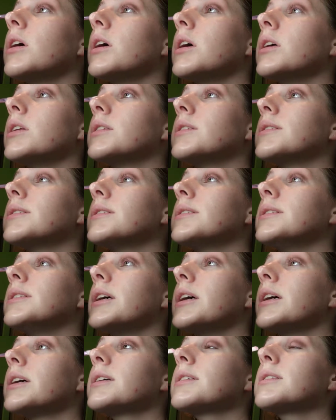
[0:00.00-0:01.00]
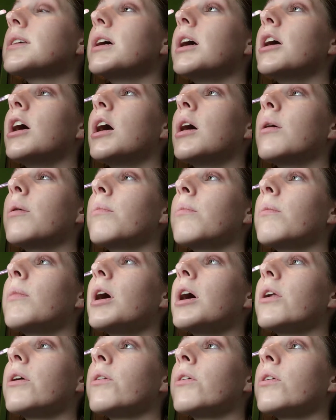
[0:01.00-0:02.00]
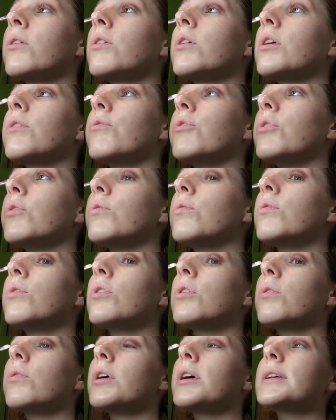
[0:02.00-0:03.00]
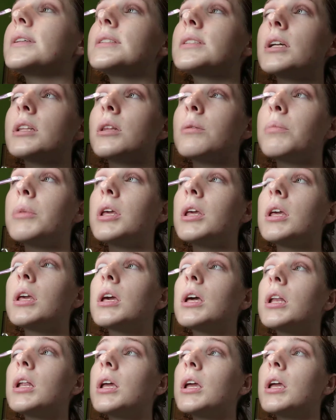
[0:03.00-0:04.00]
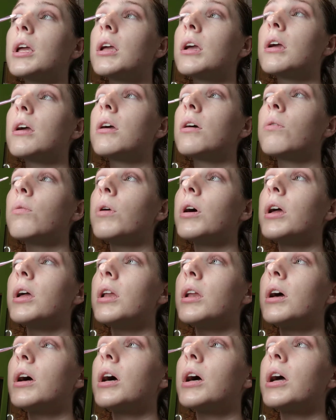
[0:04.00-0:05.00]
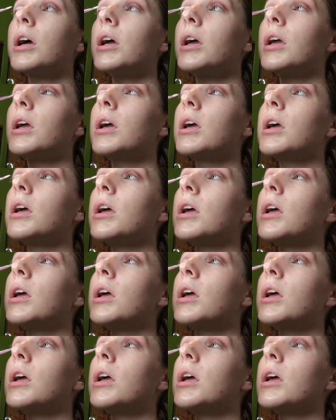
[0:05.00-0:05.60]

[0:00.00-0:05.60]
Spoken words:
it sticks. I don't know if you noticed at the beginning when I